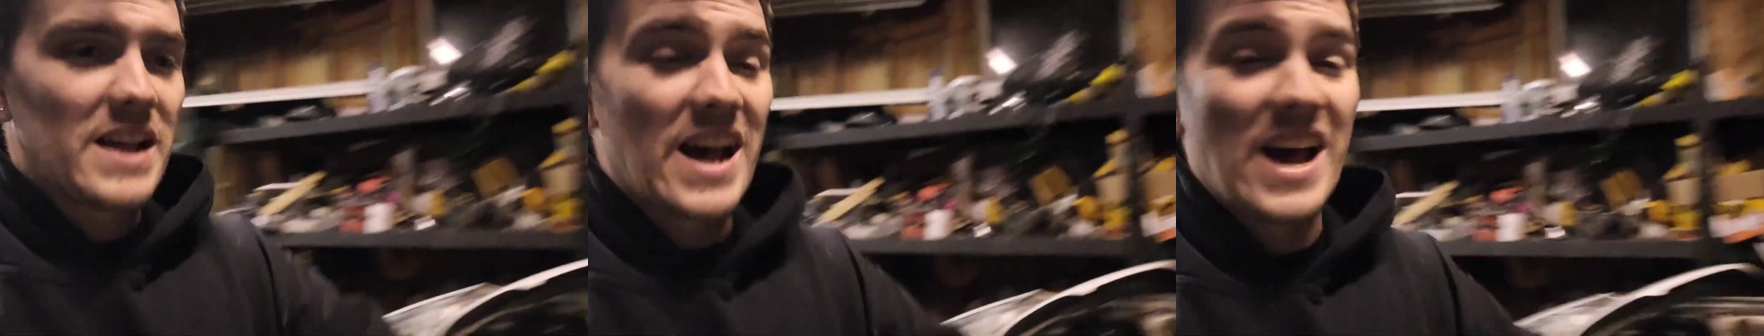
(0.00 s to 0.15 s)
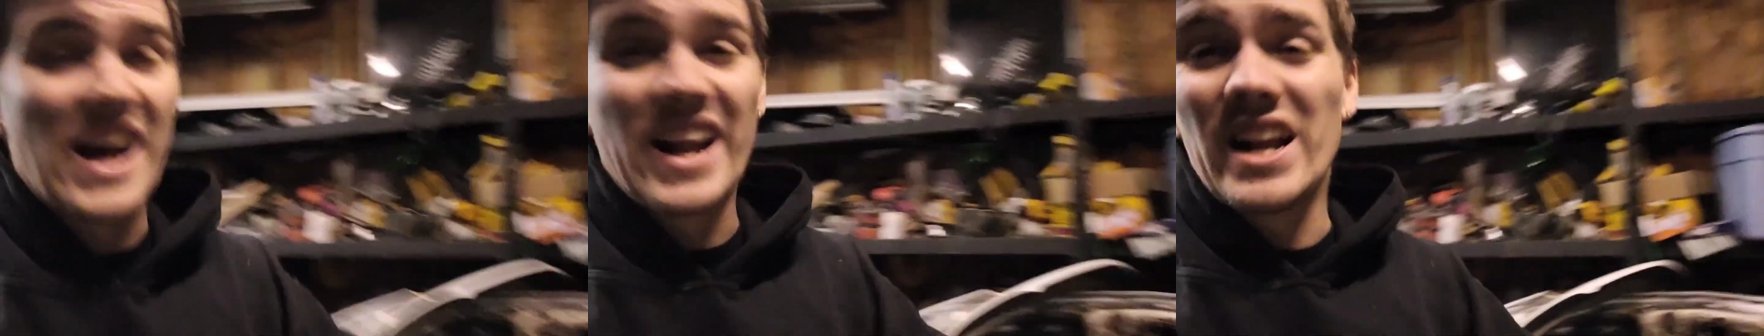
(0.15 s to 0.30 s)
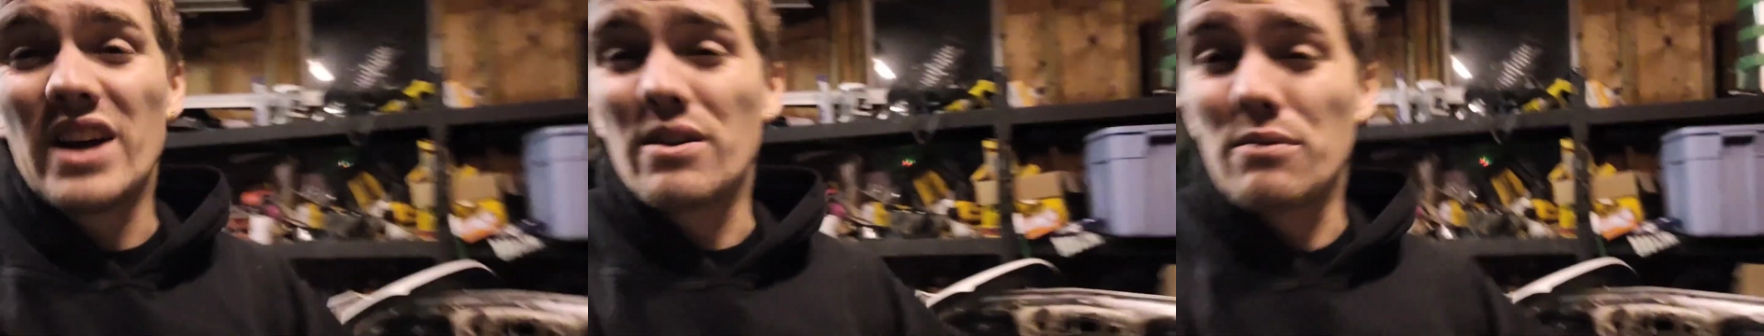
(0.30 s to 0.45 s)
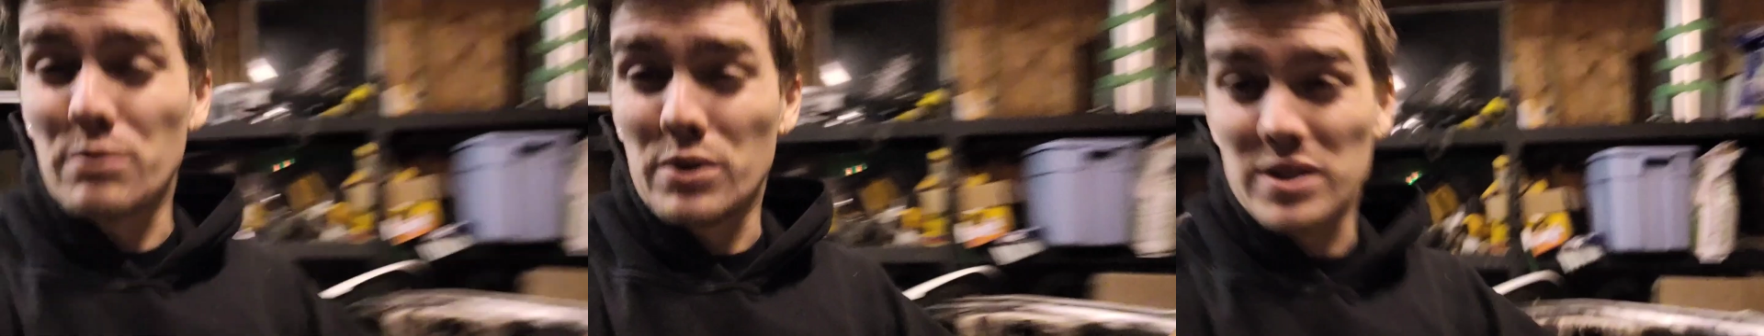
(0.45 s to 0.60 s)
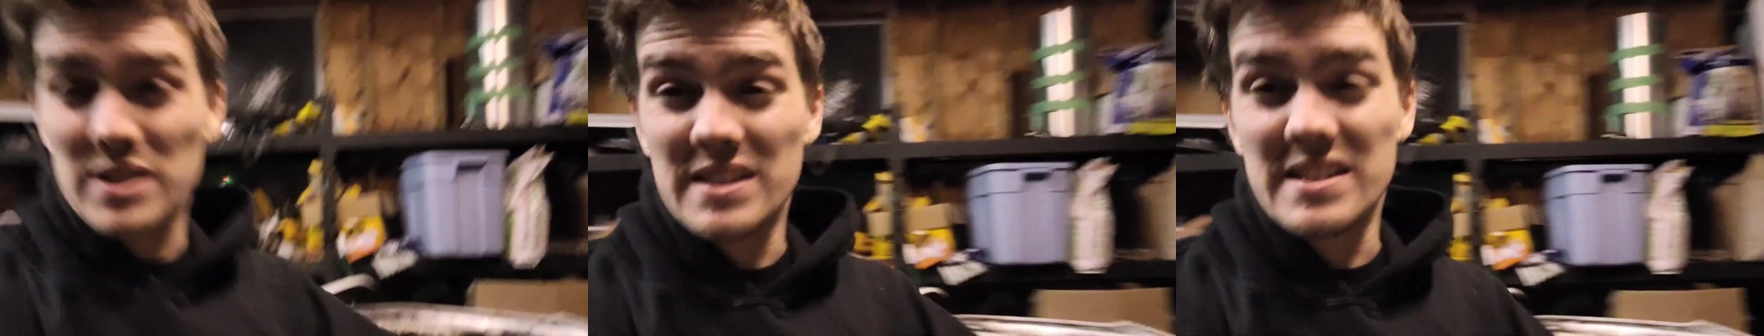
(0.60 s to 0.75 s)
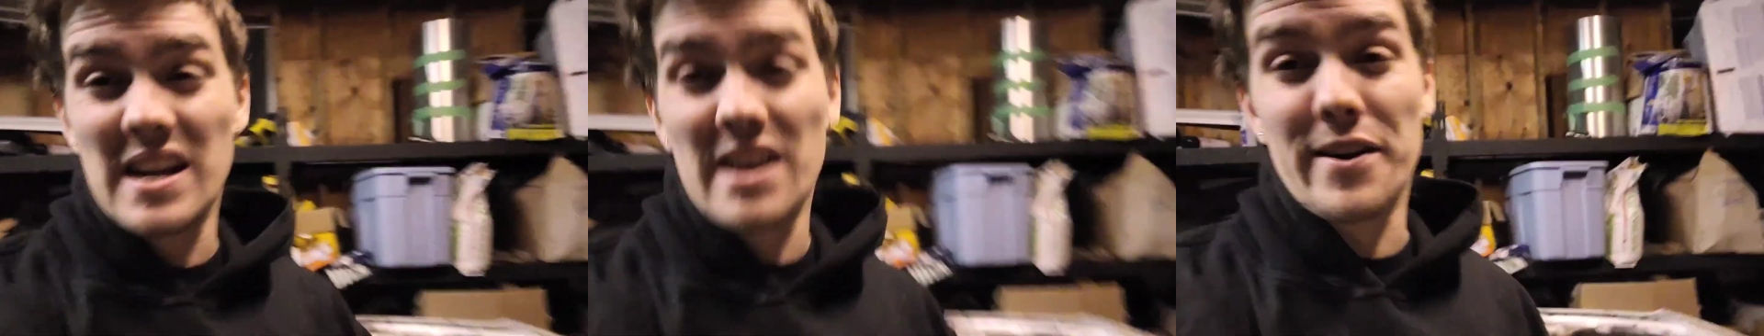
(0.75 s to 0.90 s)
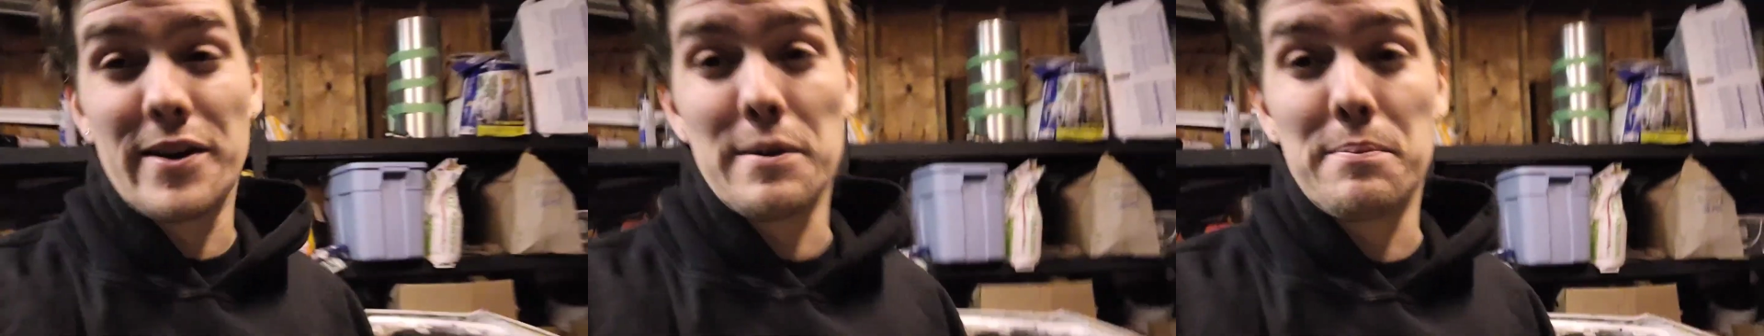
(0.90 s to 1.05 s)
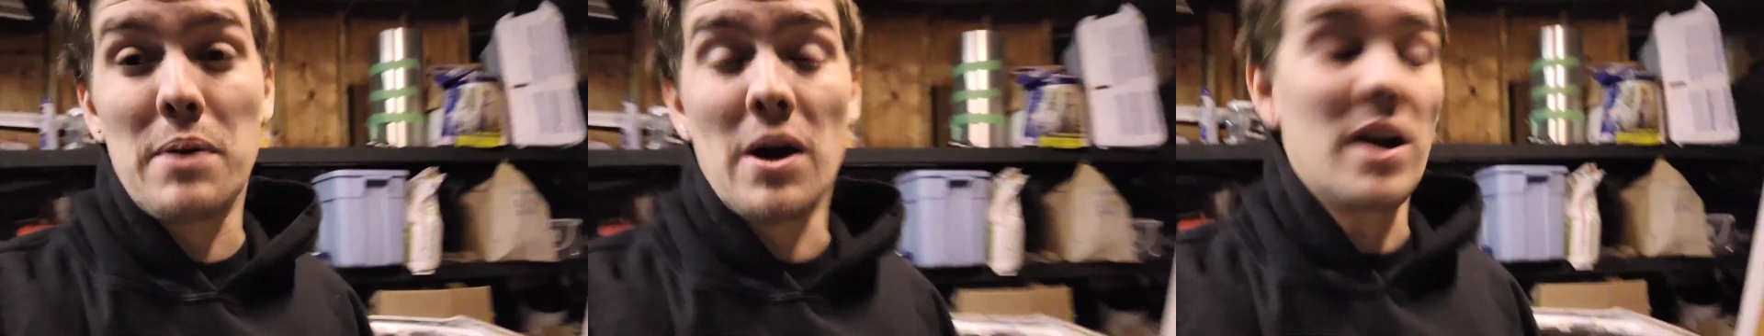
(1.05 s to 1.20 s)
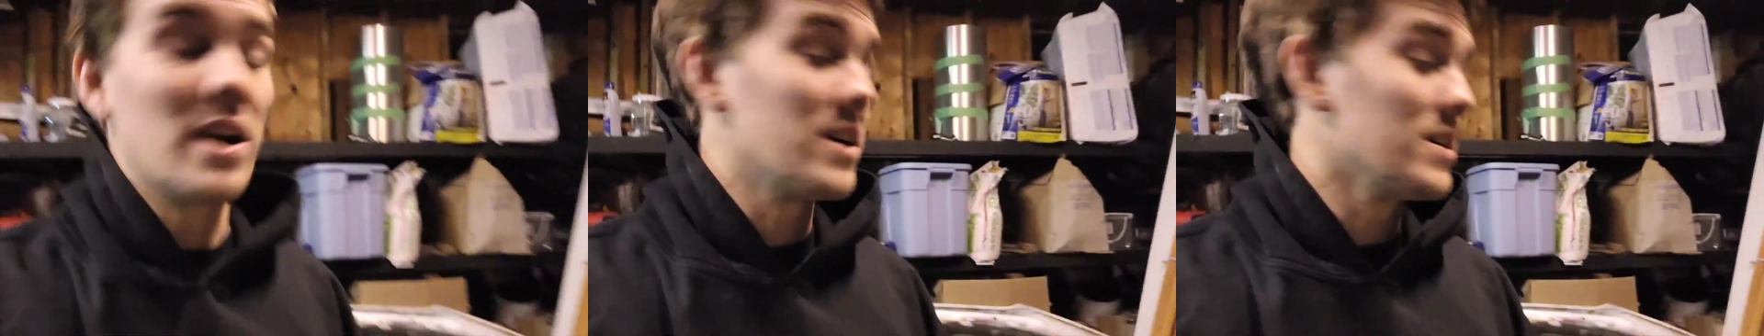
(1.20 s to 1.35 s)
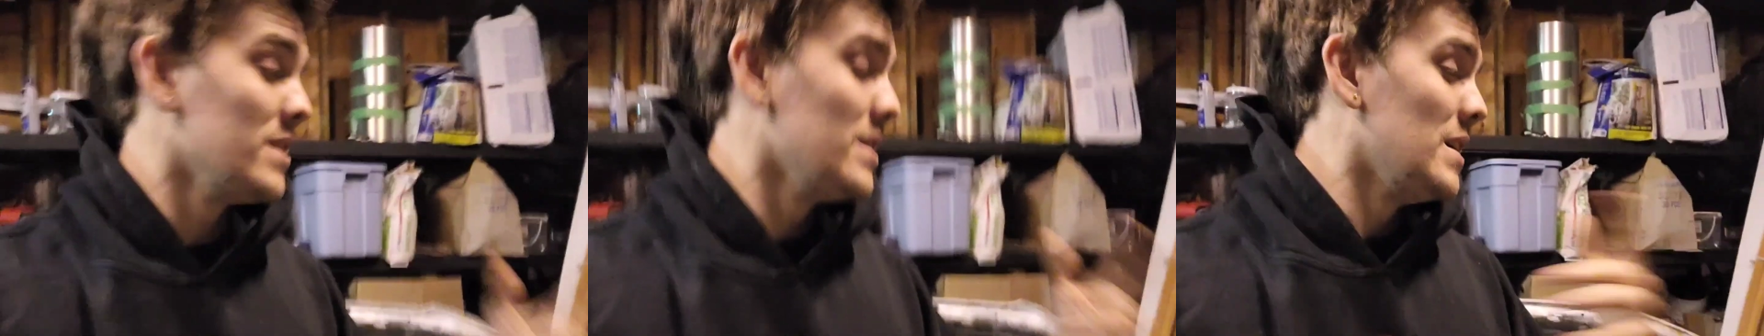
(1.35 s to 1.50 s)
the head out and we were going to tear it
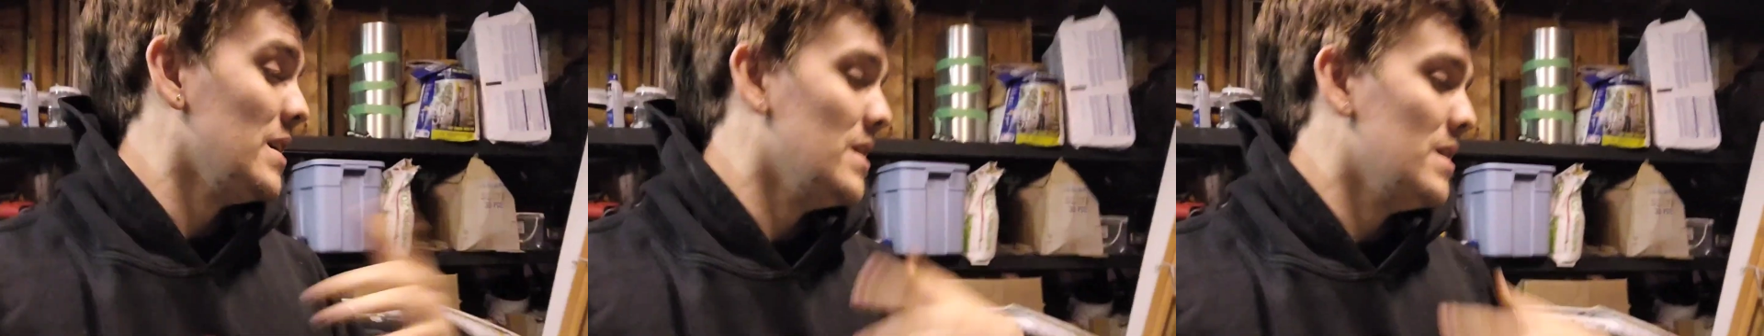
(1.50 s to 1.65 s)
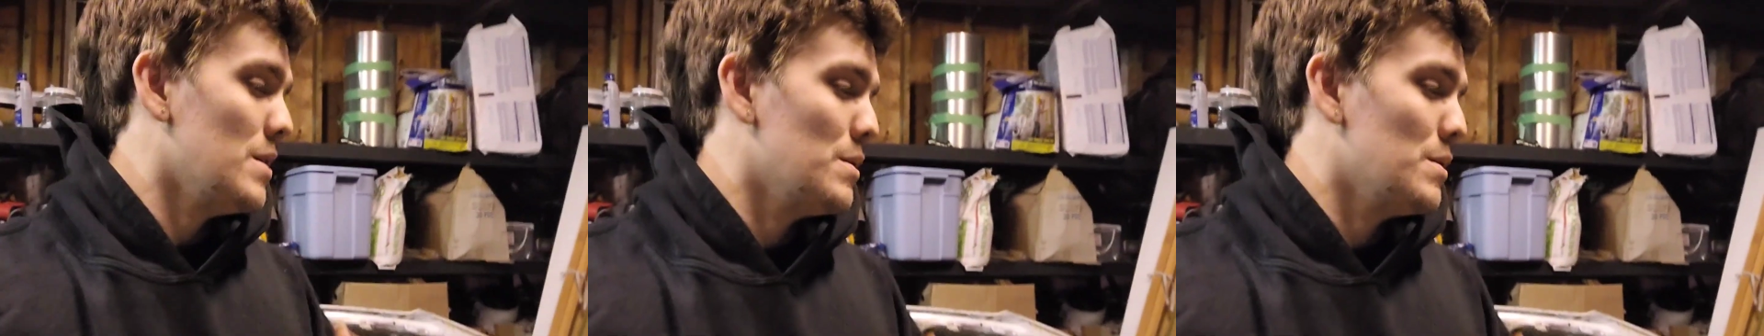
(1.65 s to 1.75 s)
apart,